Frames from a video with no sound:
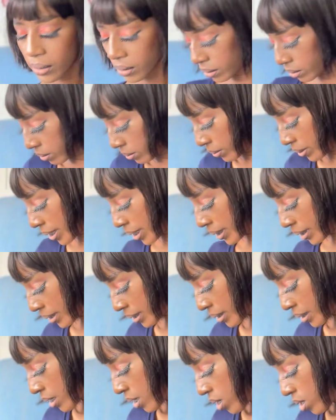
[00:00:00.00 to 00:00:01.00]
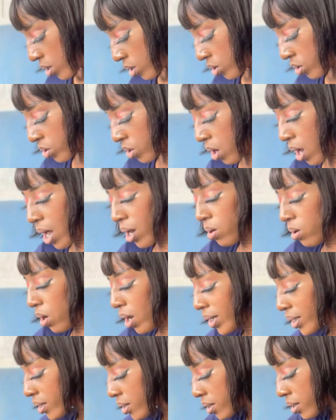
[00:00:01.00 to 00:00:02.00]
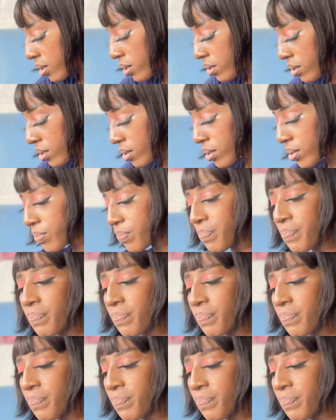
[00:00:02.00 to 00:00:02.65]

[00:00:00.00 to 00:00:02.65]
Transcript: All right, so I got this